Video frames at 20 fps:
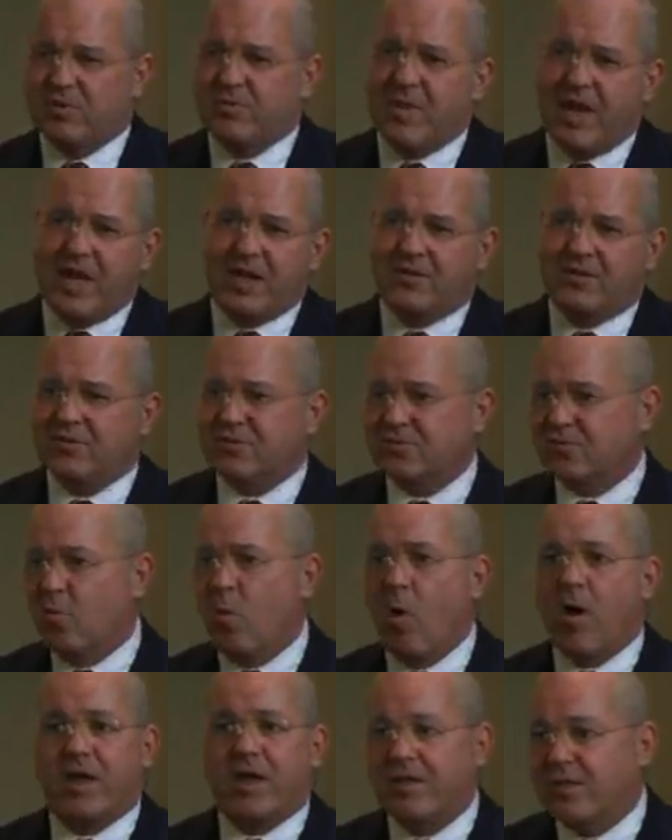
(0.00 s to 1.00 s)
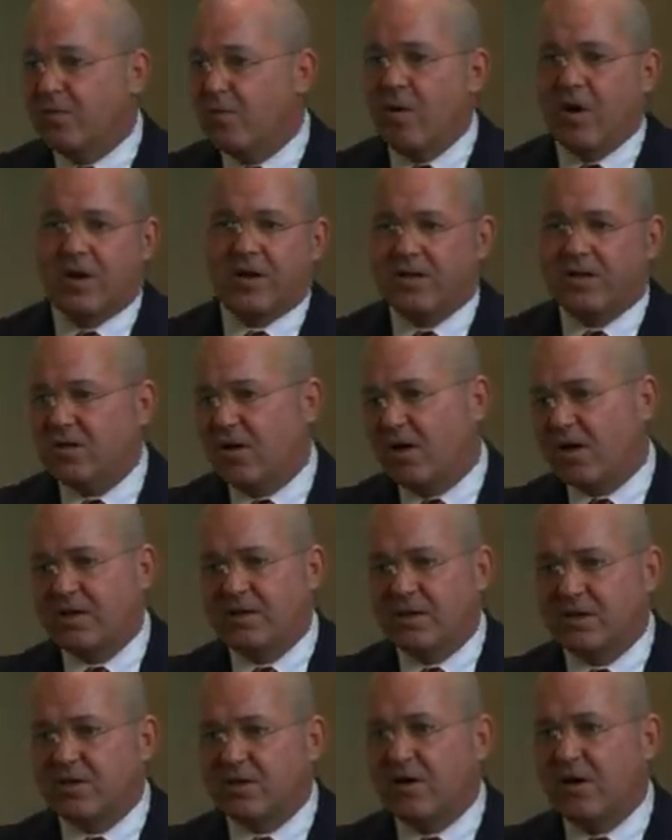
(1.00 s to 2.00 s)
with managers walking the walk and
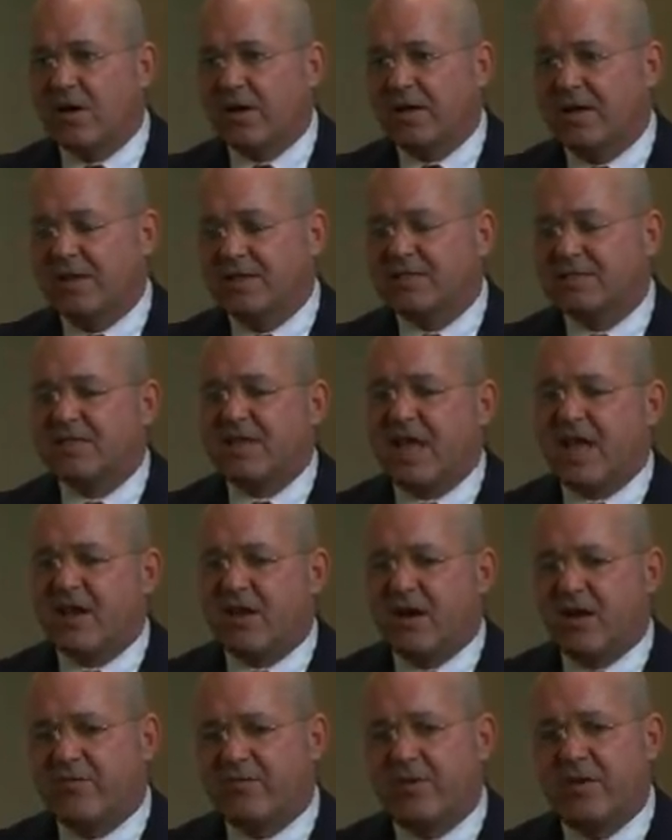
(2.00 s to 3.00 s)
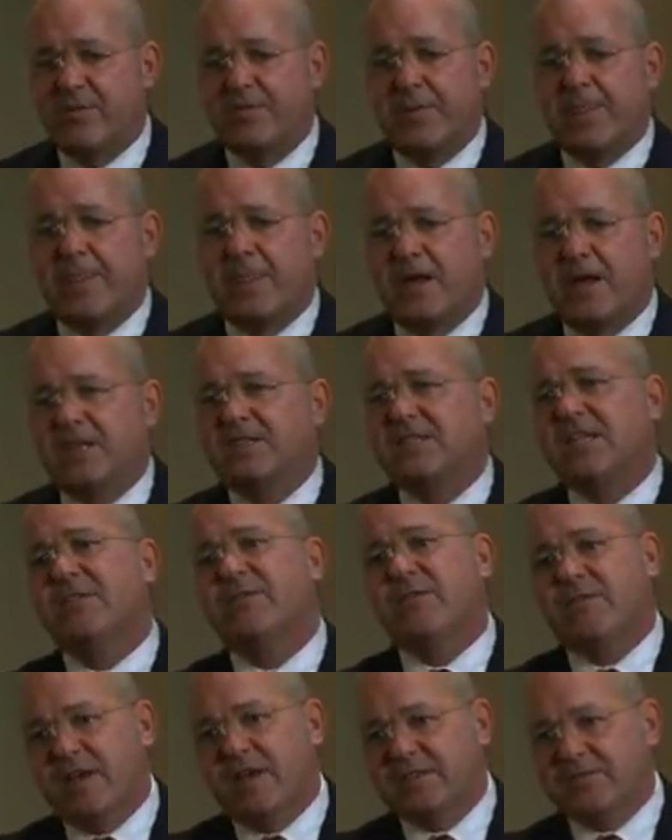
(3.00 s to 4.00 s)
talking the talk, and instead of a
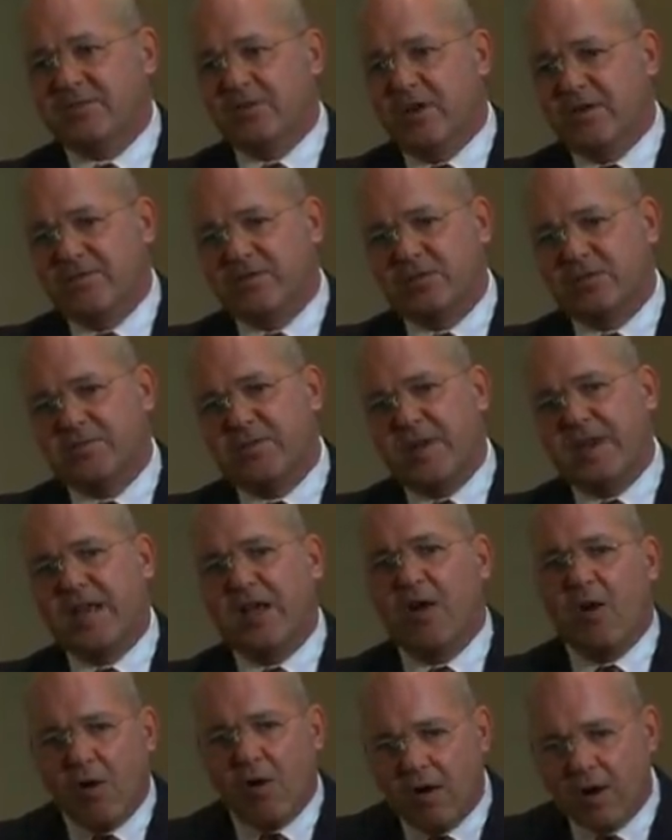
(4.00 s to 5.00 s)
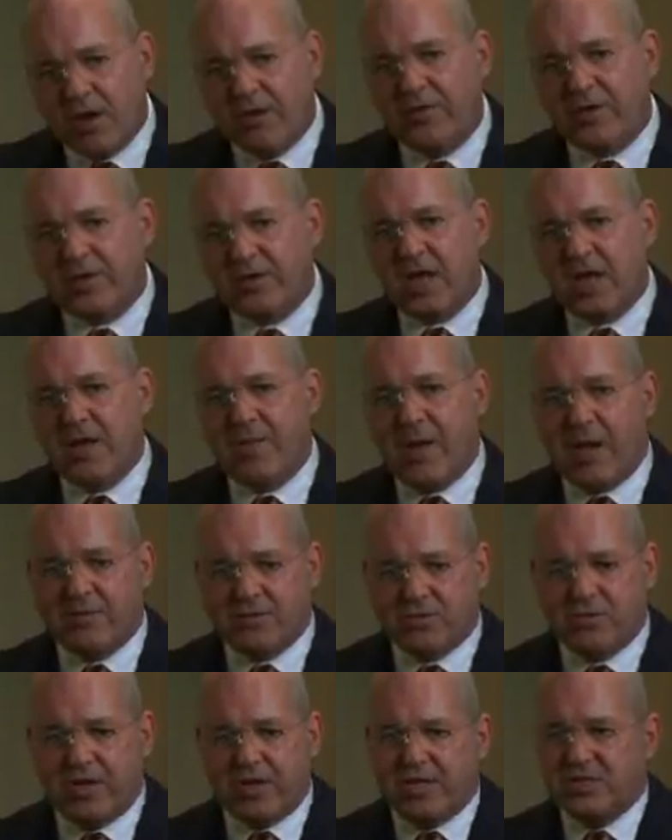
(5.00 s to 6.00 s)
chief investment officer spending all of their time
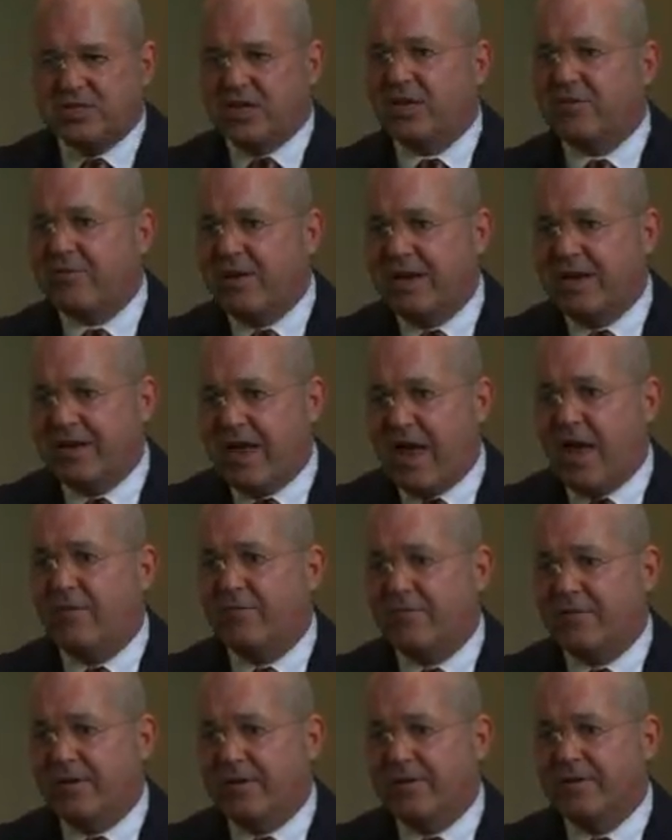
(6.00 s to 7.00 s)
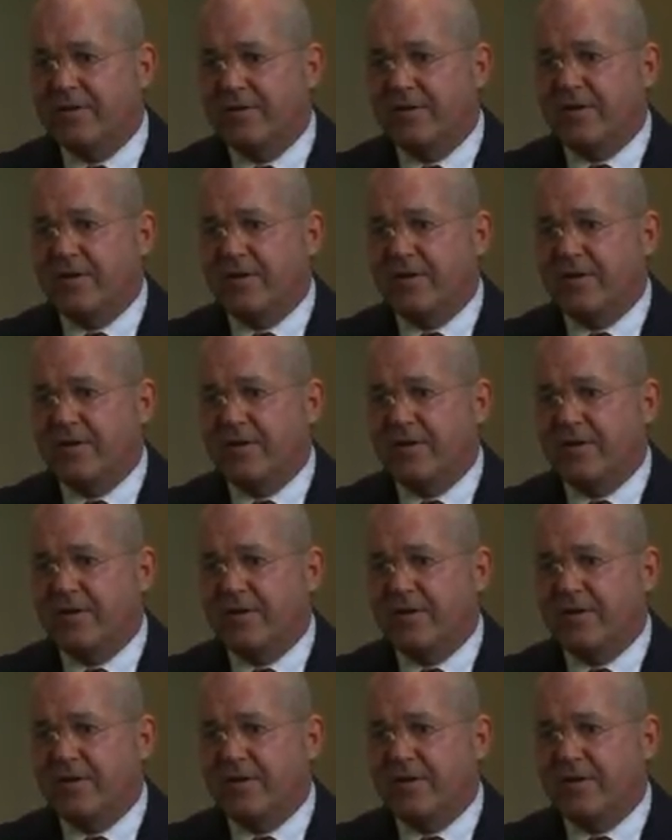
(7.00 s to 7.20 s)
out trying to generate alpha,